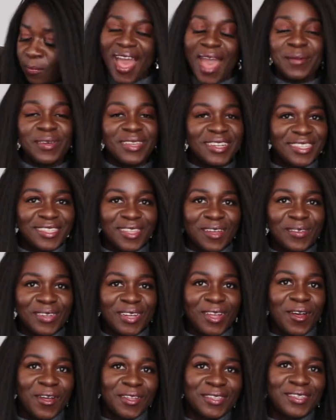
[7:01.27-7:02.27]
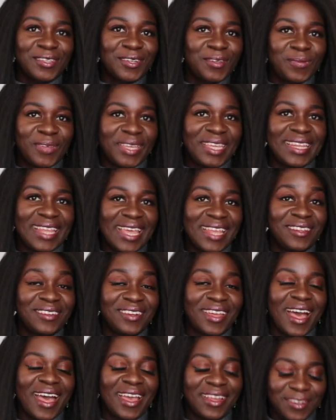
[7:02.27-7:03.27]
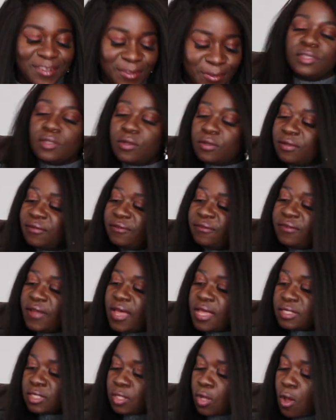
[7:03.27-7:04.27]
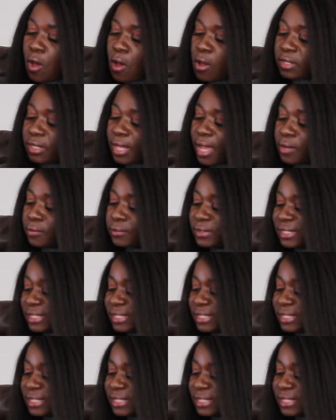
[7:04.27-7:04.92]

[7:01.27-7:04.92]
I'm going to start with the cons so that we can end on a high note. So the first con, I would